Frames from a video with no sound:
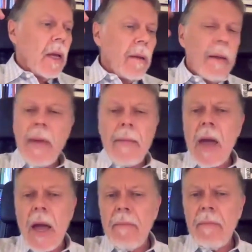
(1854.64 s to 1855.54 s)
And
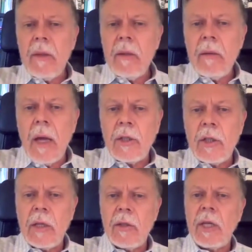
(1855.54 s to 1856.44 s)
maybe I should
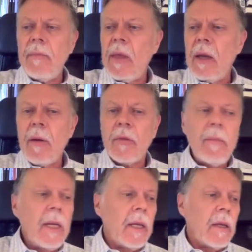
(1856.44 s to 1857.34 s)
say the same thing about the
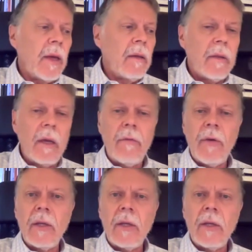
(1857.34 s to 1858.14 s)
media. They